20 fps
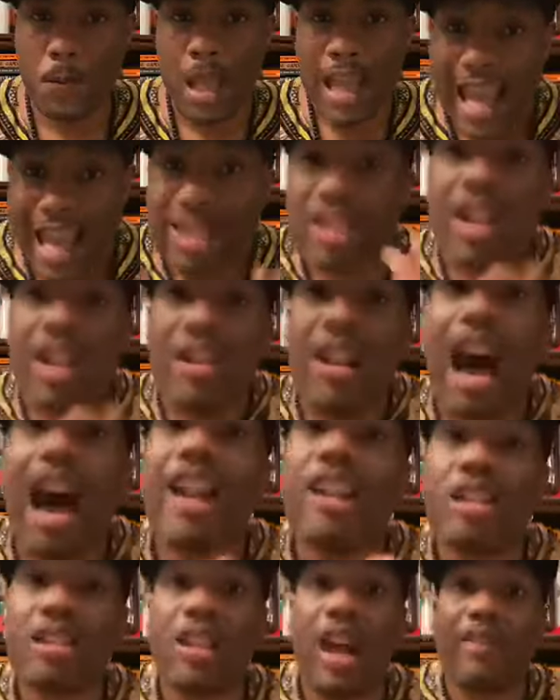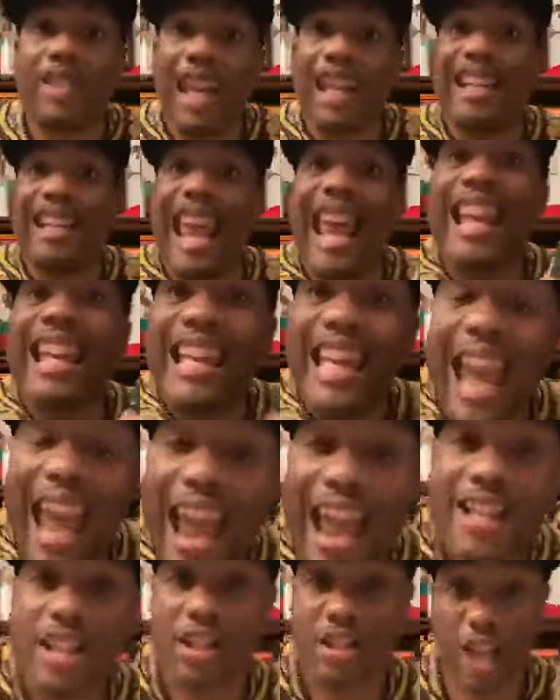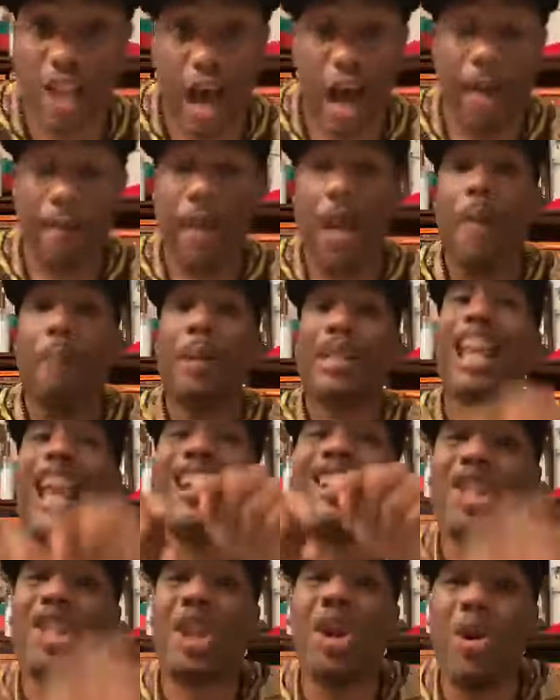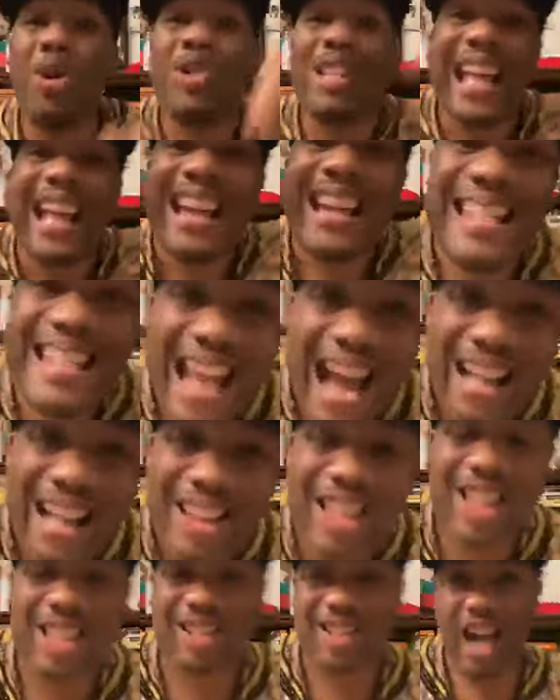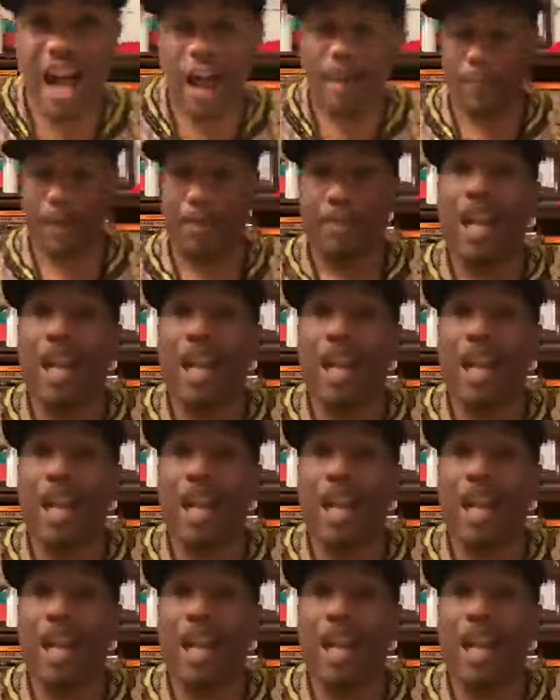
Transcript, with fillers: It's a lot of stuff that they can stop, but they choose not to stop it.